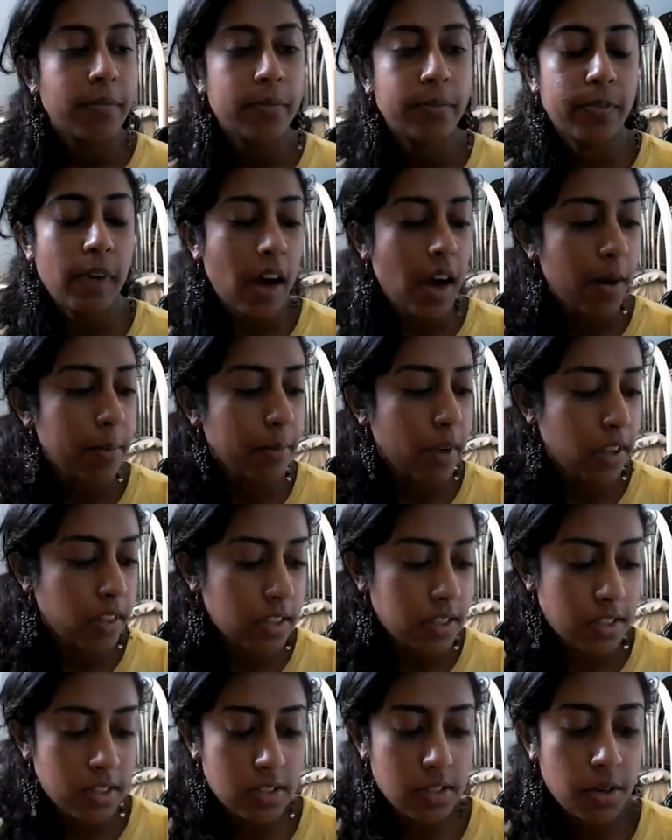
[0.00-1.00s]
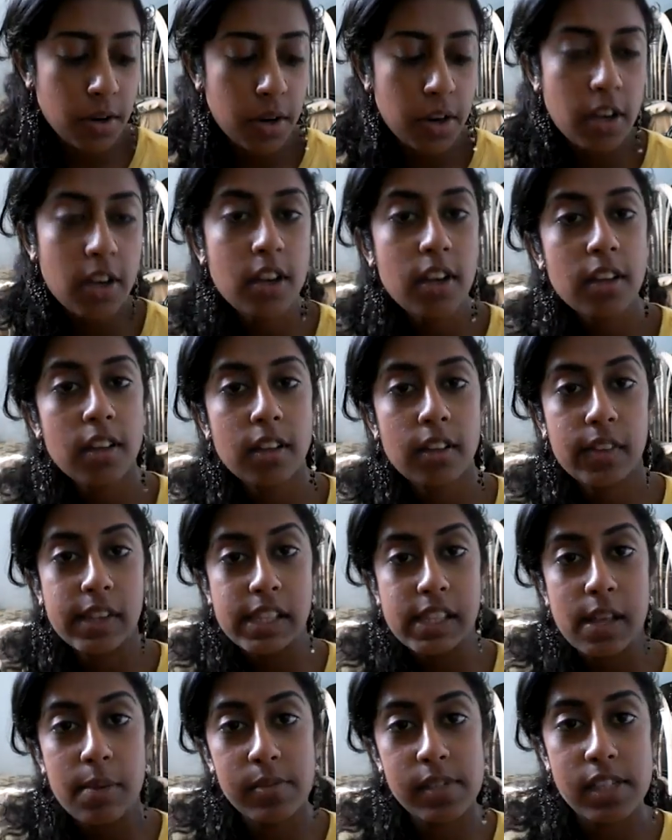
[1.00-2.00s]
on this tutorial,
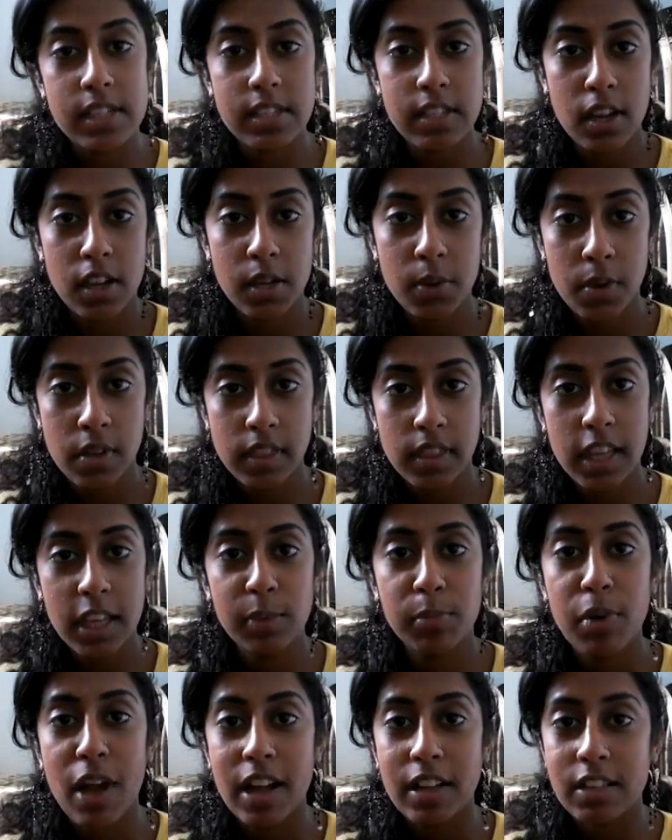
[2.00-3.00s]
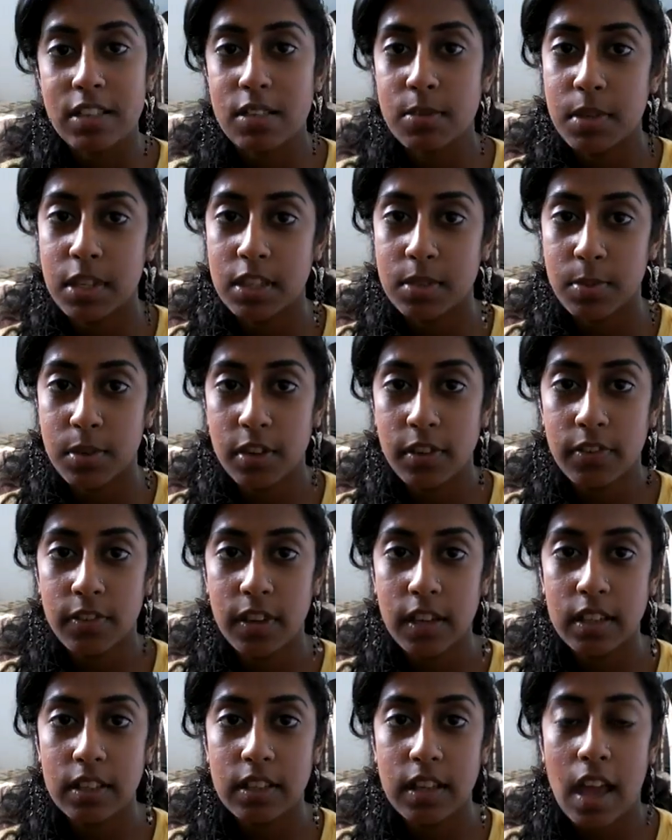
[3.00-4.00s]
let me just tell you one thing: practice makes
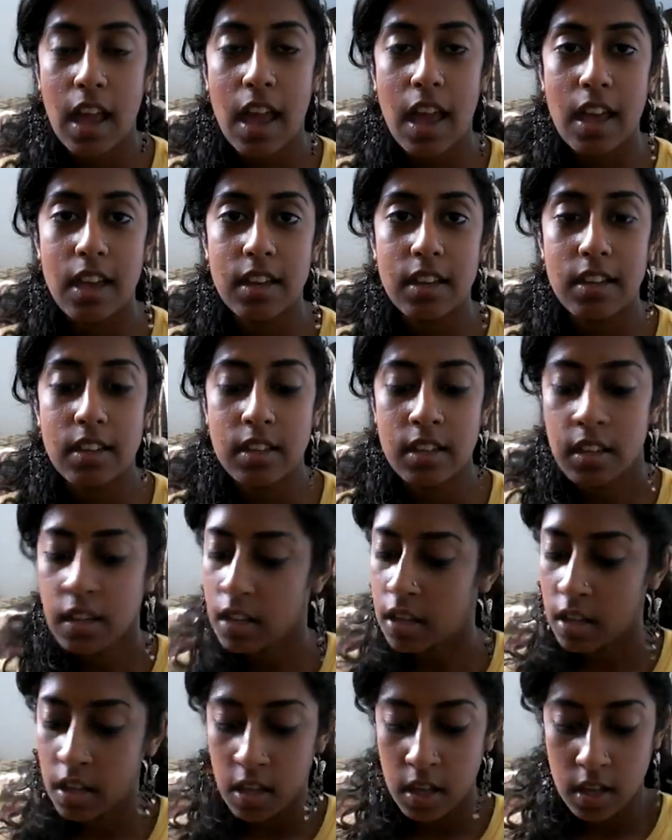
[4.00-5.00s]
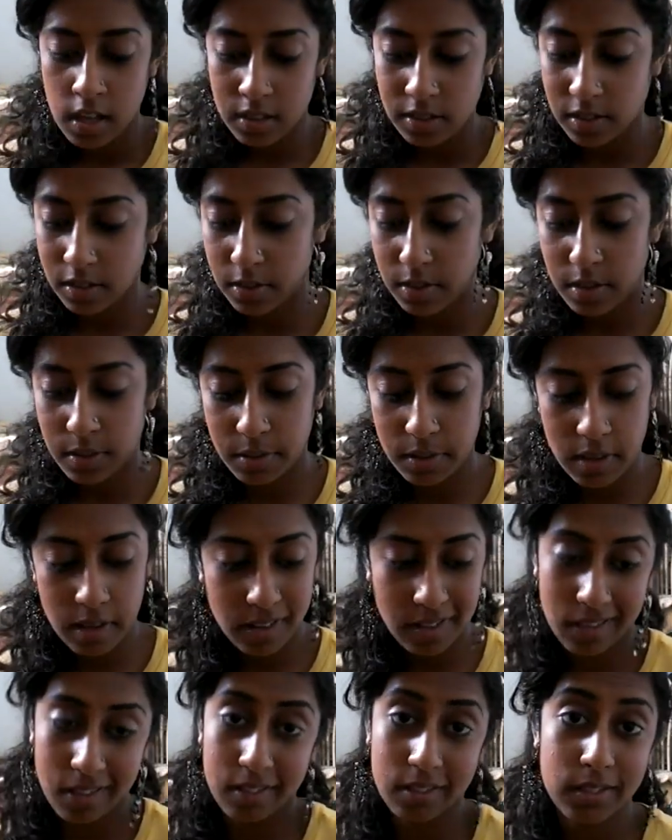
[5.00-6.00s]
perfect, and so
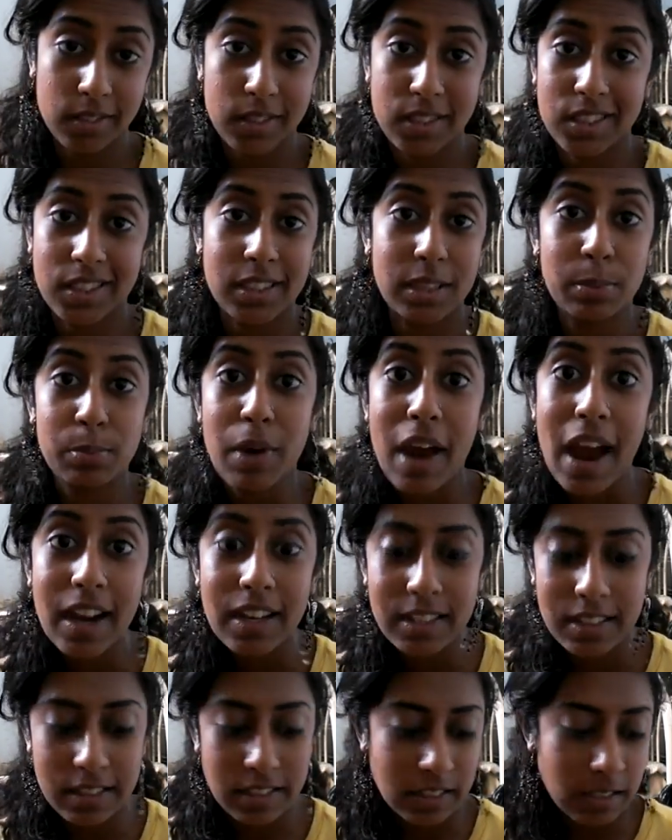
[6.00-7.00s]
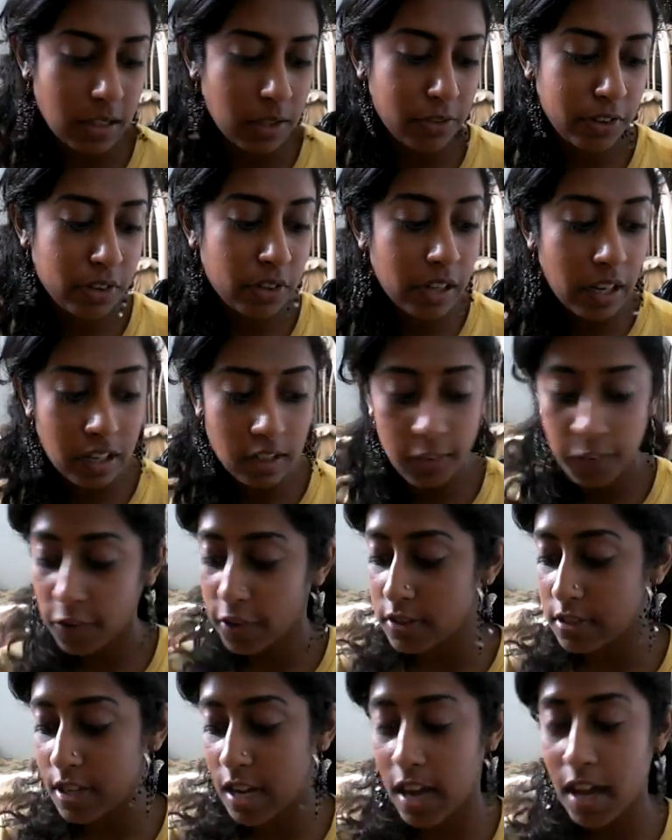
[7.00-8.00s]
just practice, and if you don't get it the
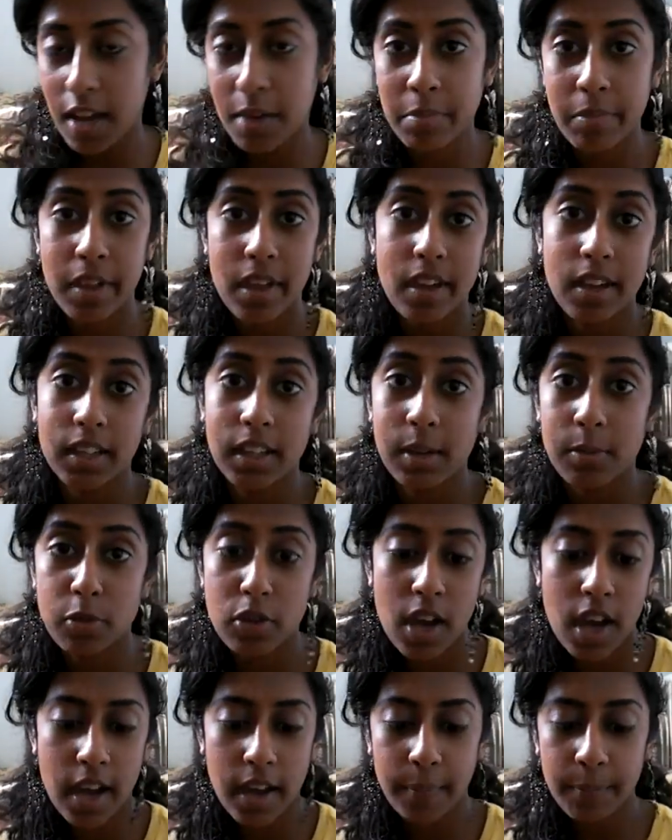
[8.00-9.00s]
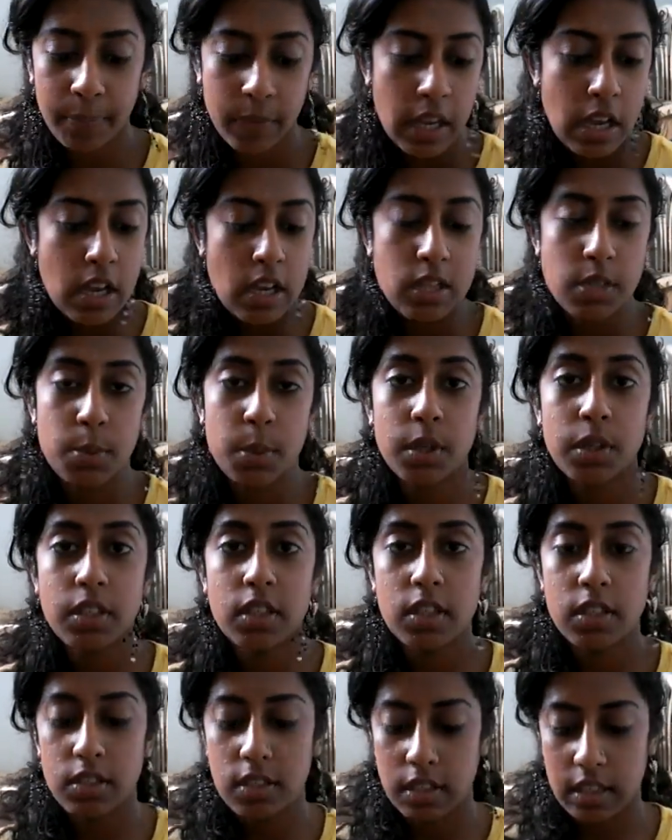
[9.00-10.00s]
first time, then keep trying. So what you're
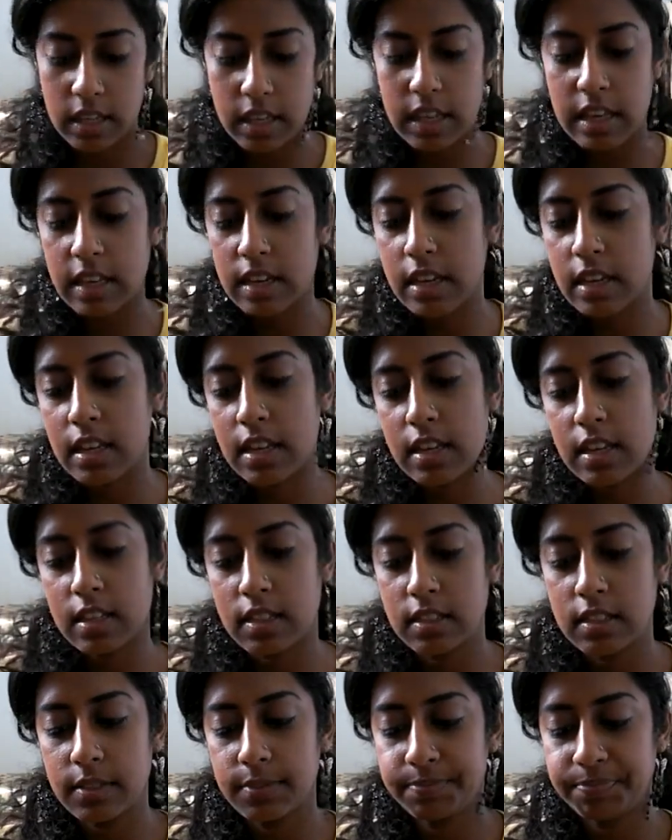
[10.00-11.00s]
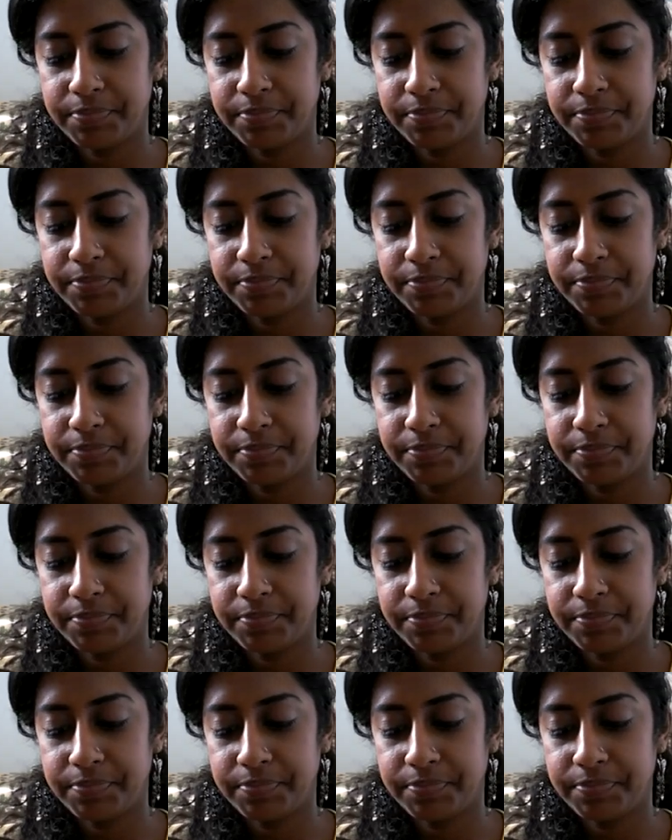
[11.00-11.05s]
going to need is